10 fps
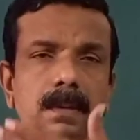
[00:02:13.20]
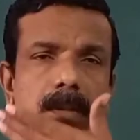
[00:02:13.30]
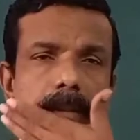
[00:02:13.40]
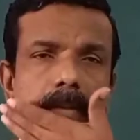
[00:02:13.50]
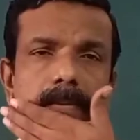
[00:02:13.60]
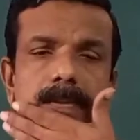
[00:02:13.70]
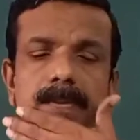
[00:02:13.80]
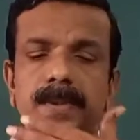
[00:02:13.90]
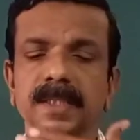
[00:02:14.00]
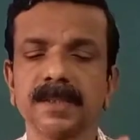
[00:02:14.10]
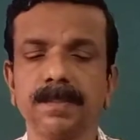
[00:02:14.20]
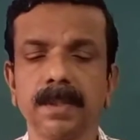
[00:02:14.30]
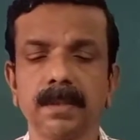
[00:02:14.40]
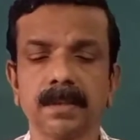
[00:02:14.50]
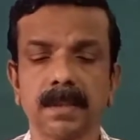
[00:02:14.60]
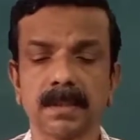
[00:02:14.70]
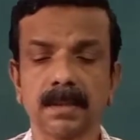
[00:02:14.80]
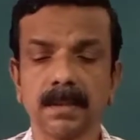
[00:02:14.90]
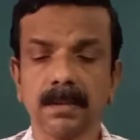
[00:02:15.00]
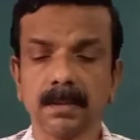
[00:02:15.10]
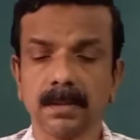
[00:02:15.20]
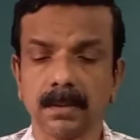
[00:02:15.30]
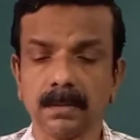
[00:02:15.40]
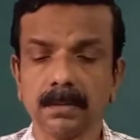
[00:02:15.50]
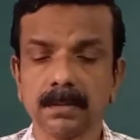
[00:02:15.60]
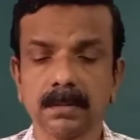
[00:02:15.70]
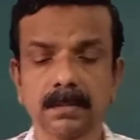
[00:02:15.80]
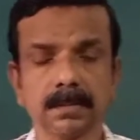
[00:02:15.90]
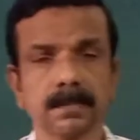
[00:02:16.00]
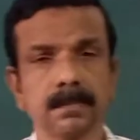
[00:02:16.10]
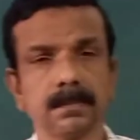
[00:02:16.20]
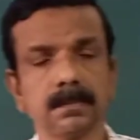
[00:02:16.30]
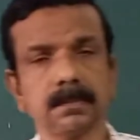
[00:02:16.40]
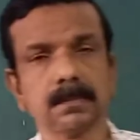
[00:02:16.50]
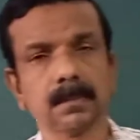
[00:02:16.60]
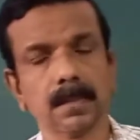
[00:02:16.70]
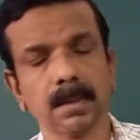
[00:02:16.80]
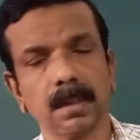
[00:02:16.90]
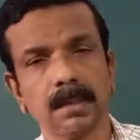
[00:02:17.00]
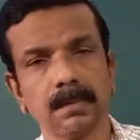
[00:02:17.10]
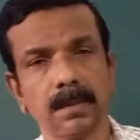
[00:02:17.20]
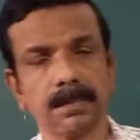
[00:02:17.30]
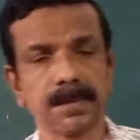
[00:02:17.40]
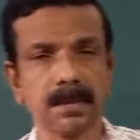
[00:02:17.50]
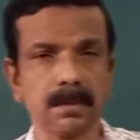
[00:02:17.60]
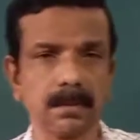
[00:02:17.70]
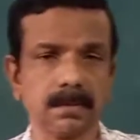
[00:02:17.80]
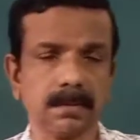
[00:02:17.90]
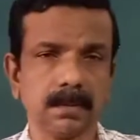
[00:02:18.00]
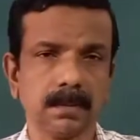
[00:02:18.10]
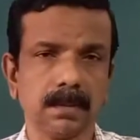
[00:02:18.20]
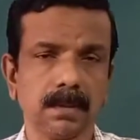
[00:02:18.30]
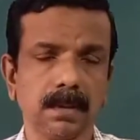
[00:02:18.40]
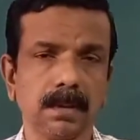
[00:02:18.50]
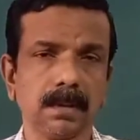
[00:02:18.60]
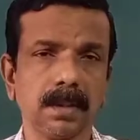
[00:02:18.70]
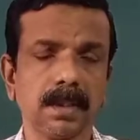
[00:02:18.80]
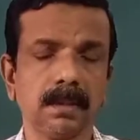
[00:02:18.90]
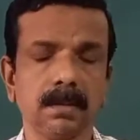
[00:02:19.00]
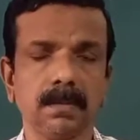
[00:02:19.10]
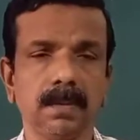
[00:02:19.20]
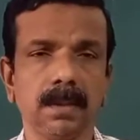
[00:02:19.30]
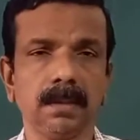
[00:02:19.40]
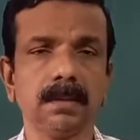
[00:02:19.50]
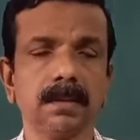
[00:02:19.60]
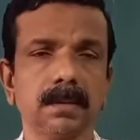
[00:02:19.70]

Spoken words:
Now, to explain sustained growth that we observe in real world,